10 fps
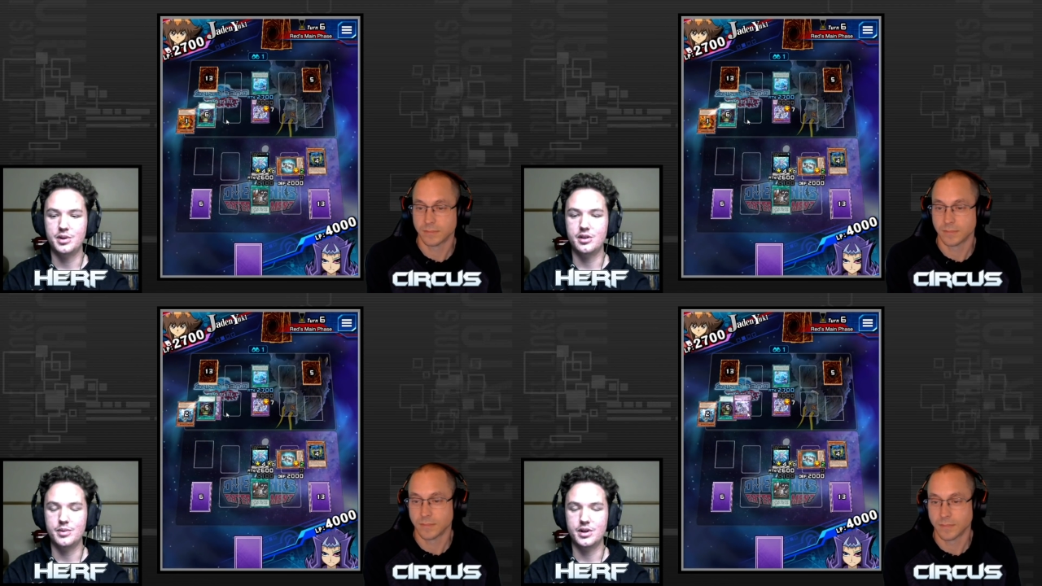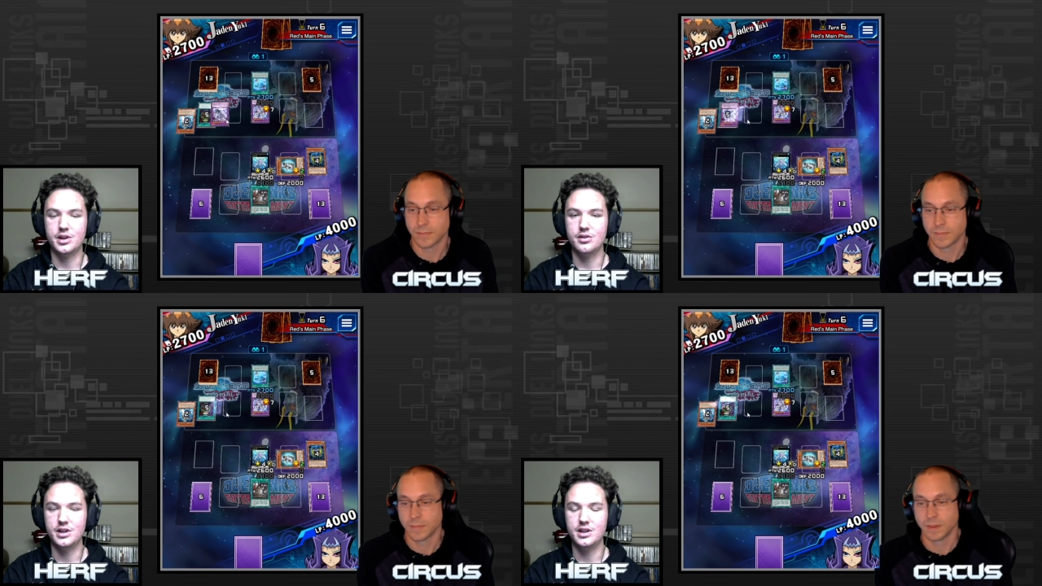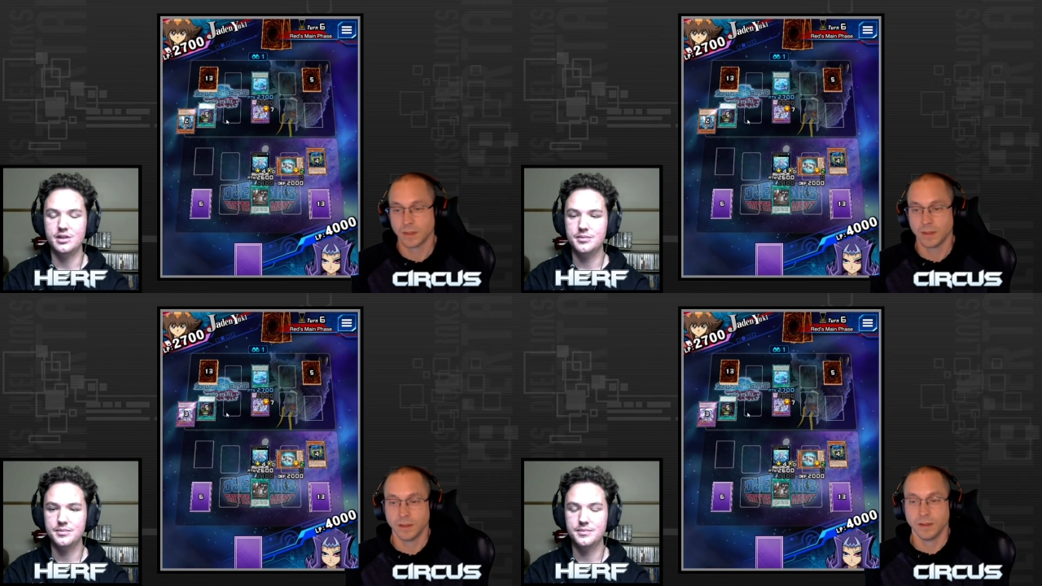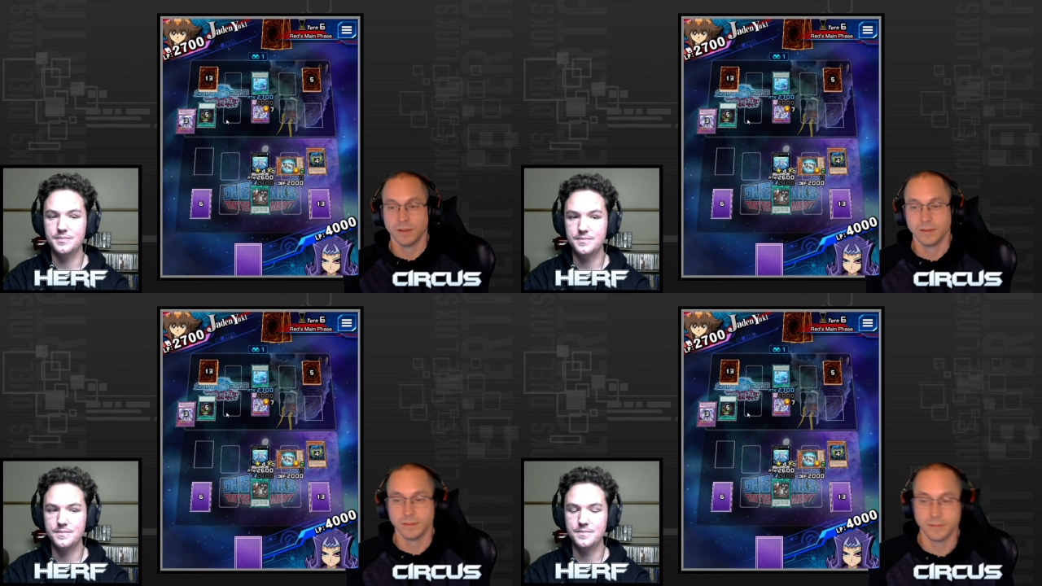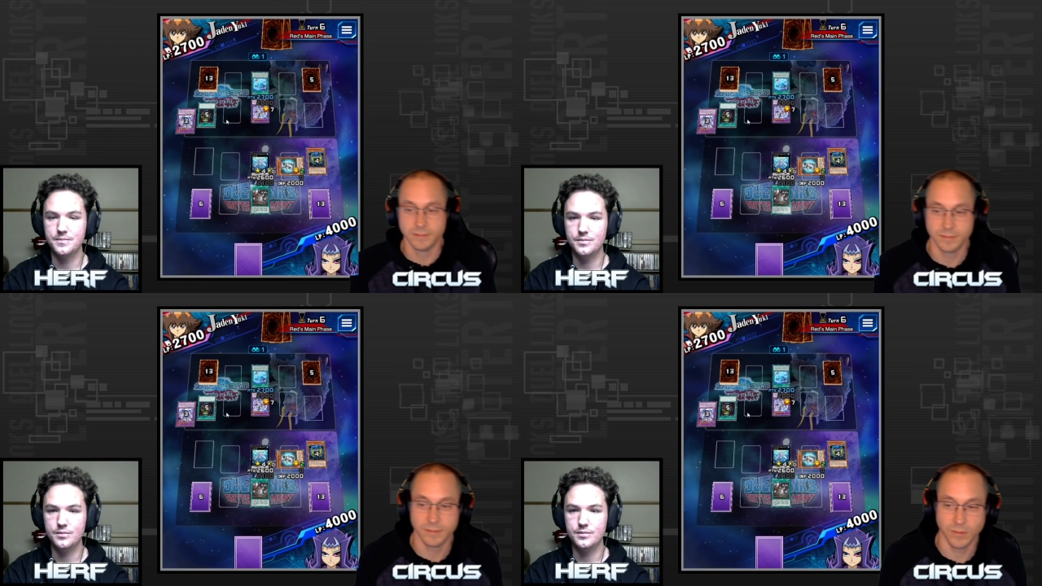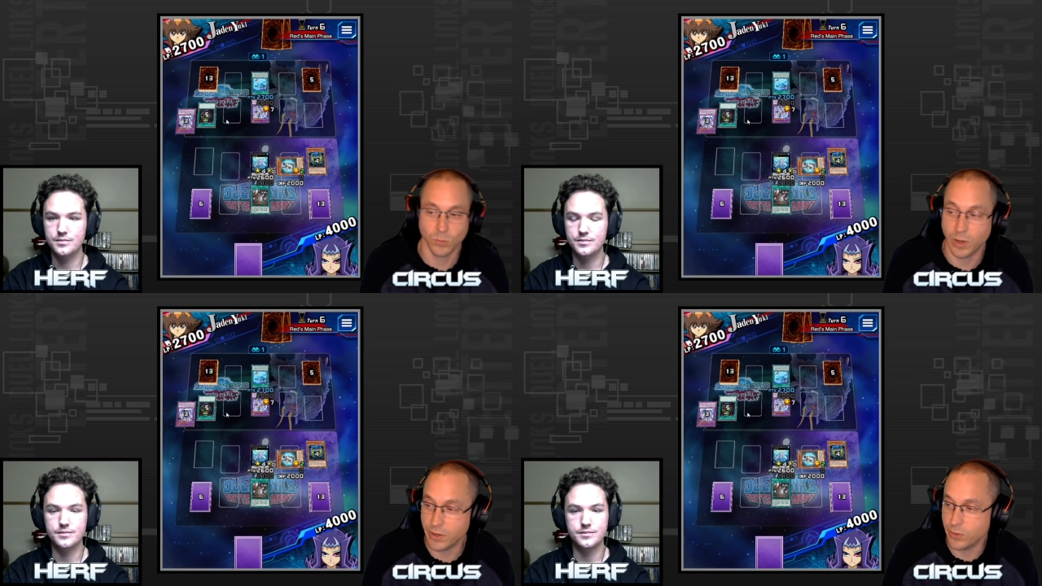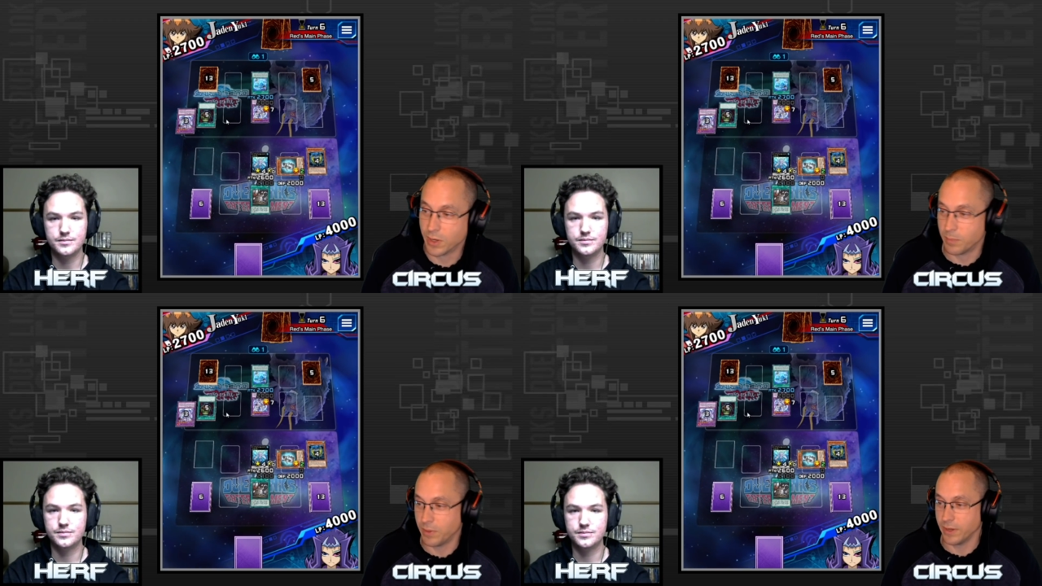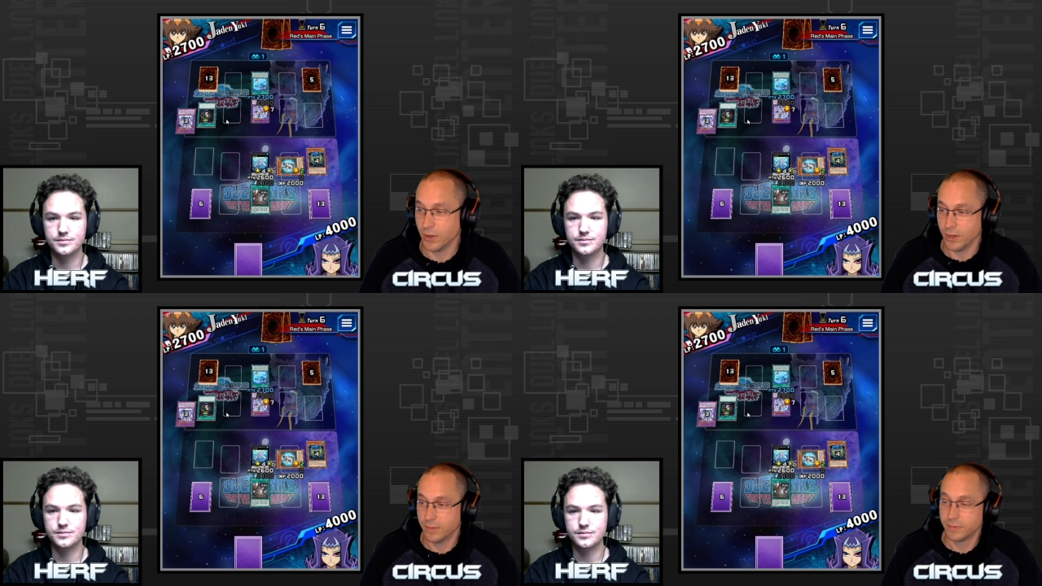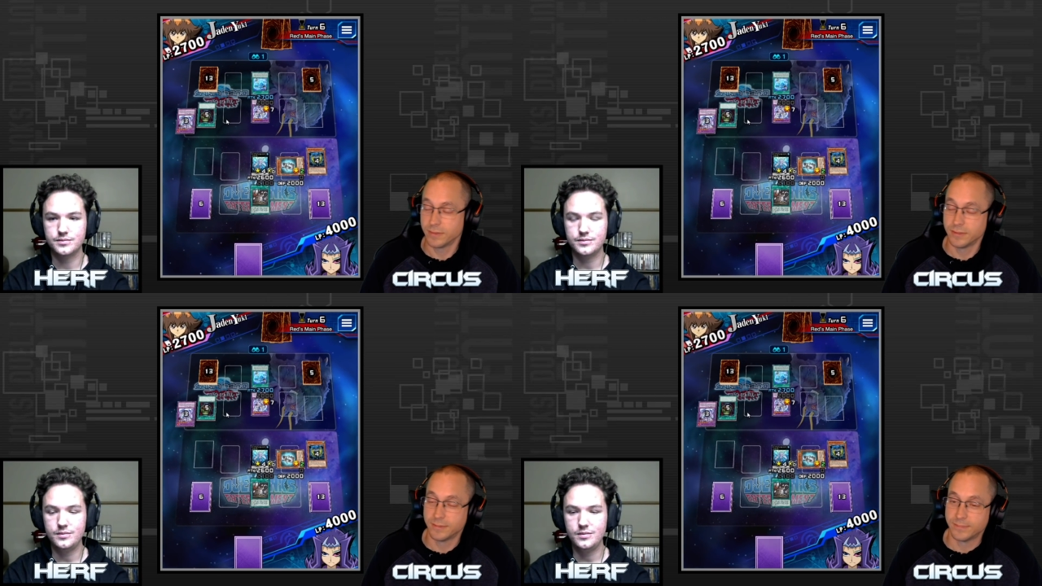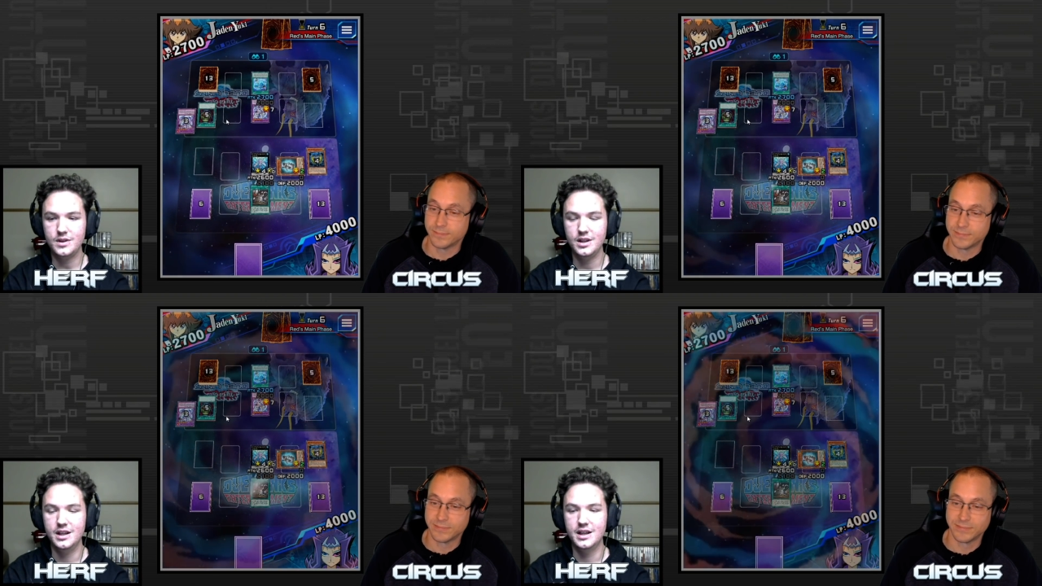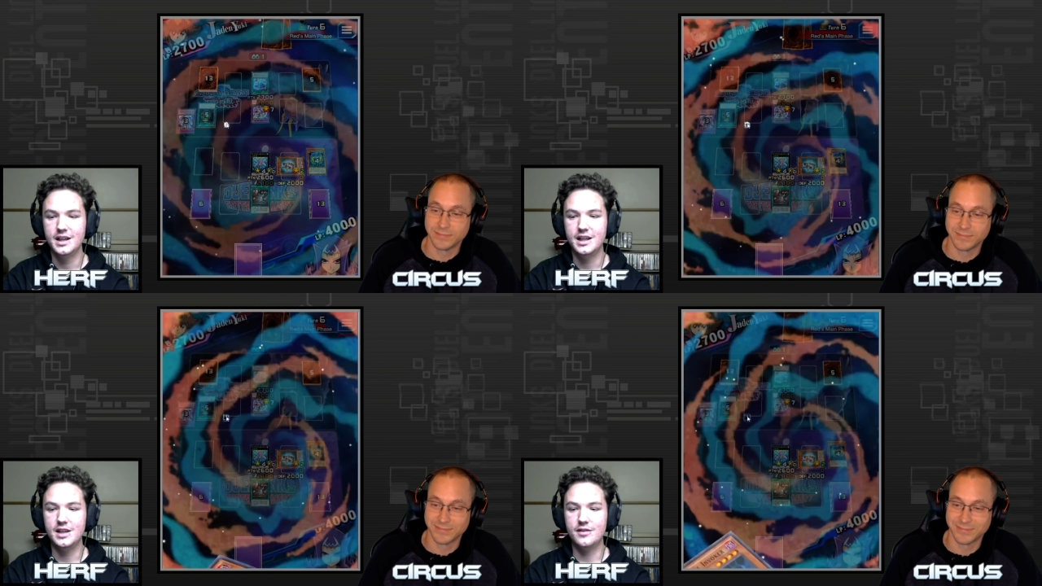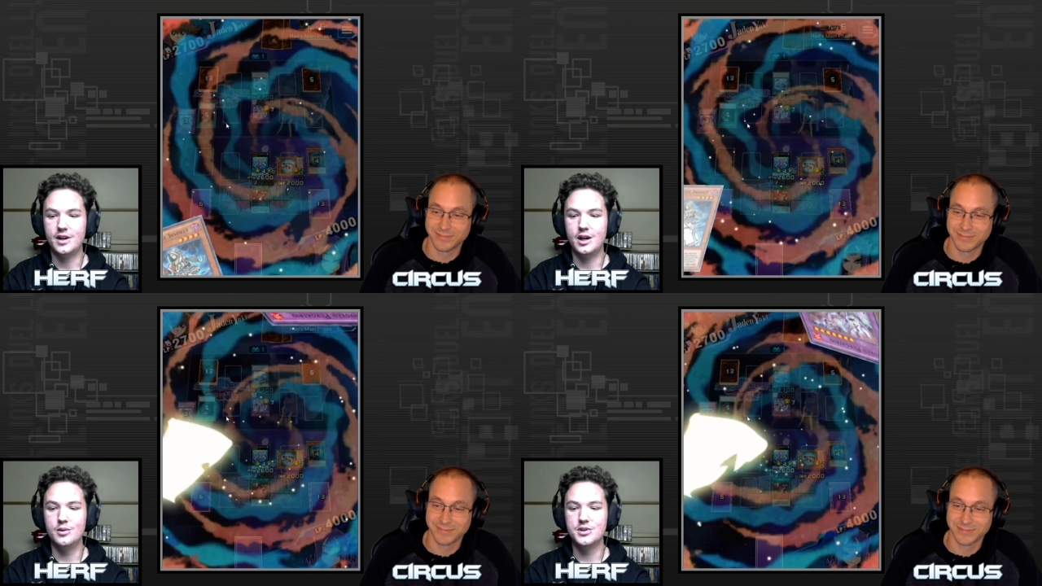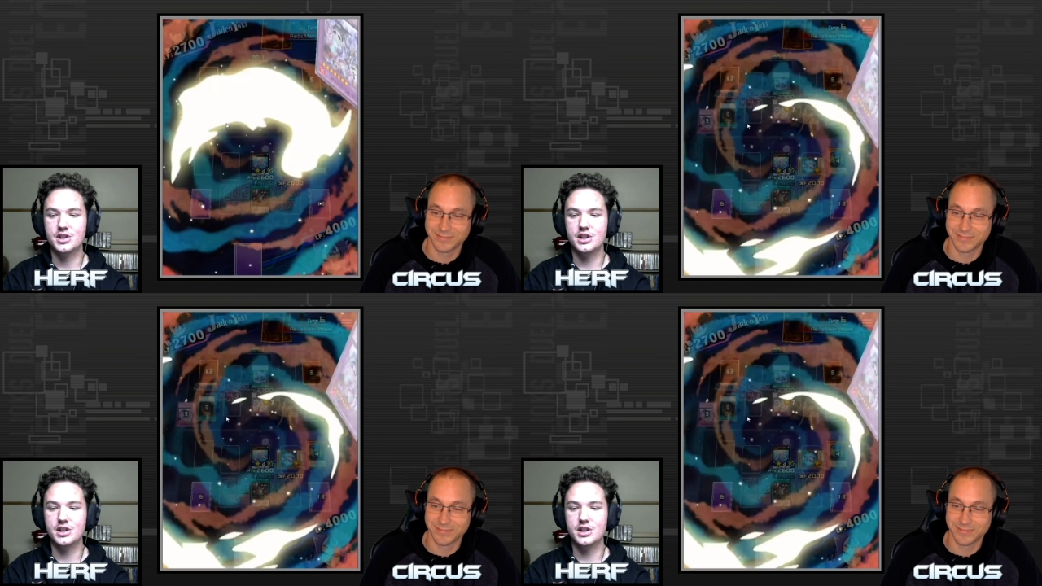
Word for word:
Speaker 1: the big three.
Speaker 2: What are you going to play, Herf?
Speaker 1: If I was going